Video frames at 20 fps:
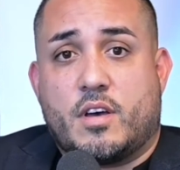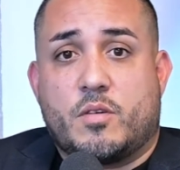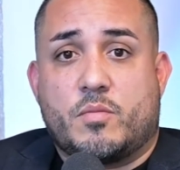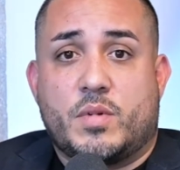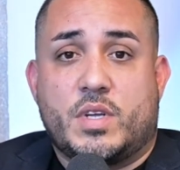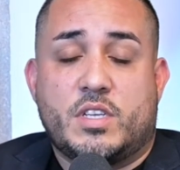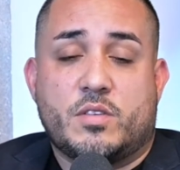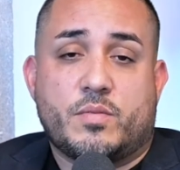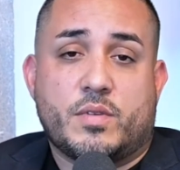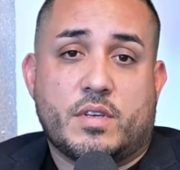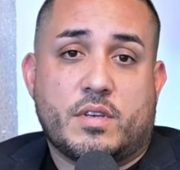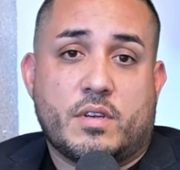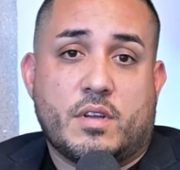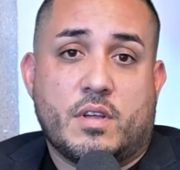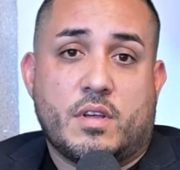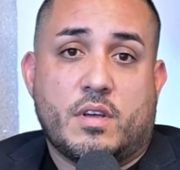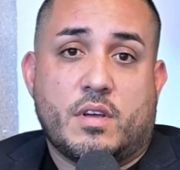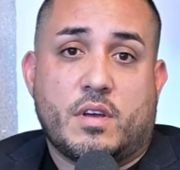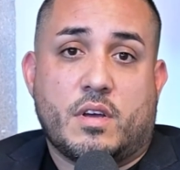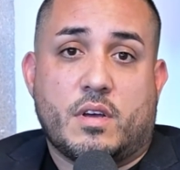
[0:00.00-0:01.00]
He's been
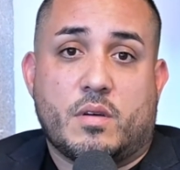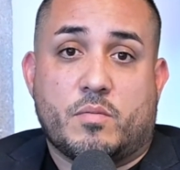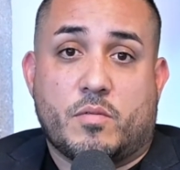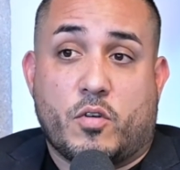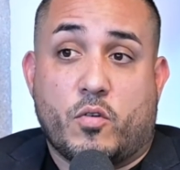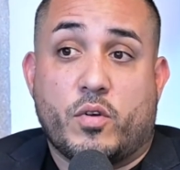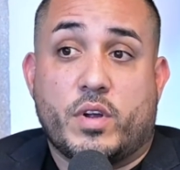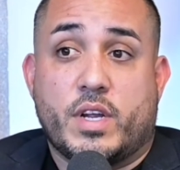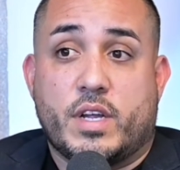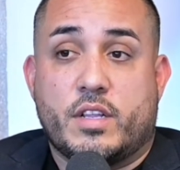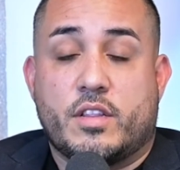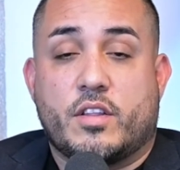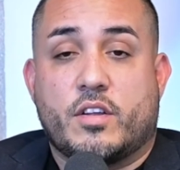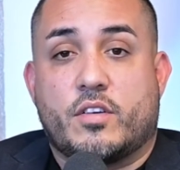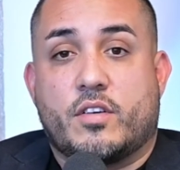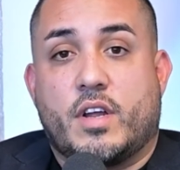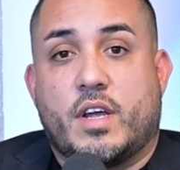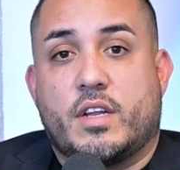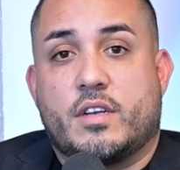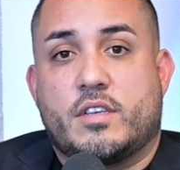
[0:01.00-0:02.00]
going in
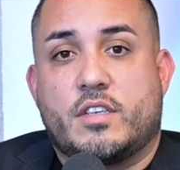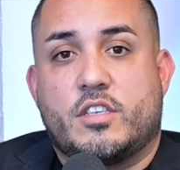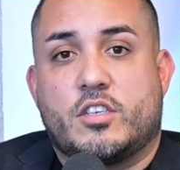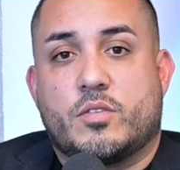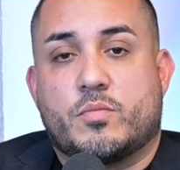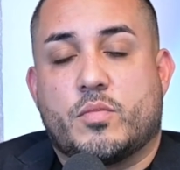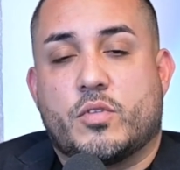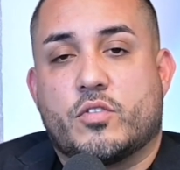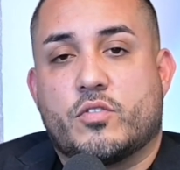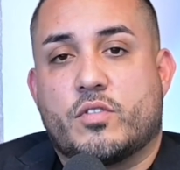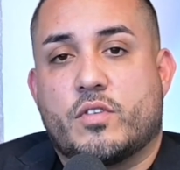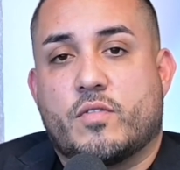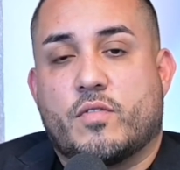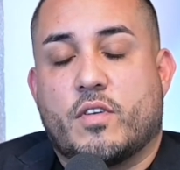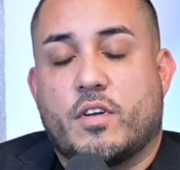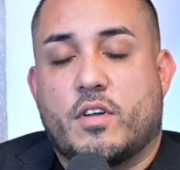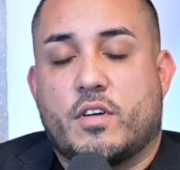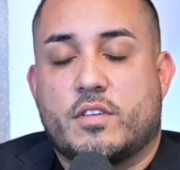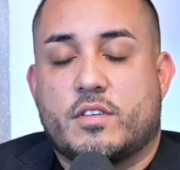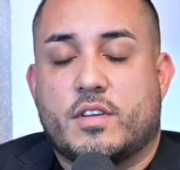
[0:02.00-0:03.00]
there and teaching poetry for
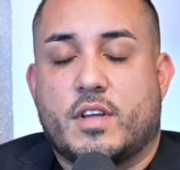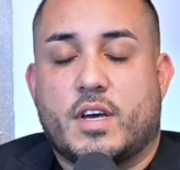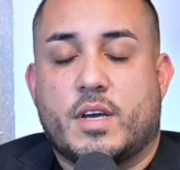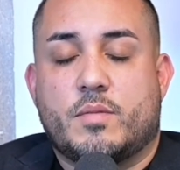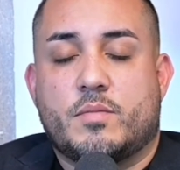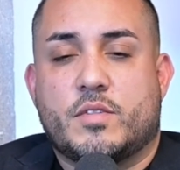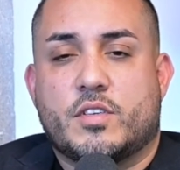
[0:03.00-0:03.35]
a long time.